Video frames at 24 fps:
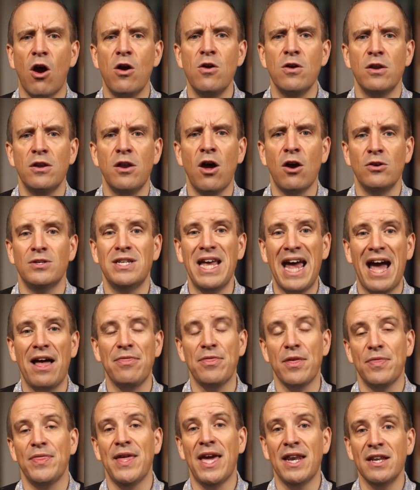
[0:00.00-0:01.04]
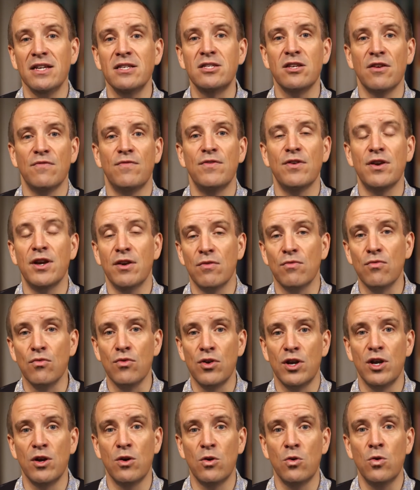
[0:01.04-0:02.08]
no doubt that is a very
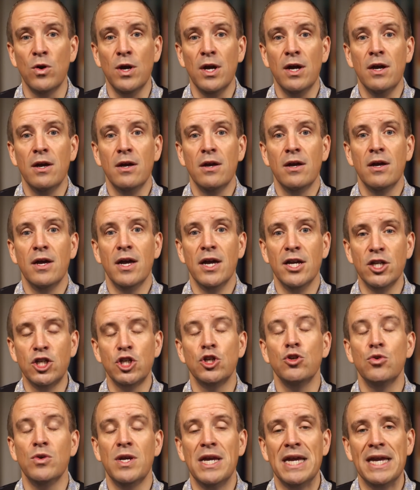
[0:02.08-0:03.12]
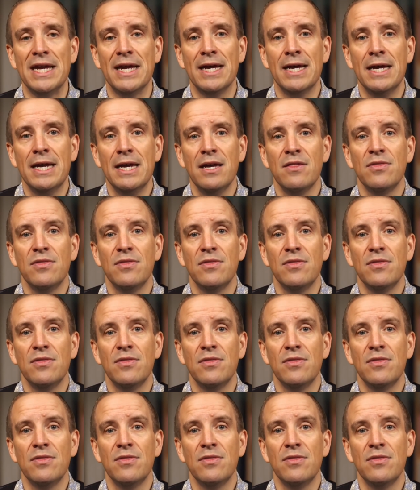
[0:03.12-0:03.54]
real issue here.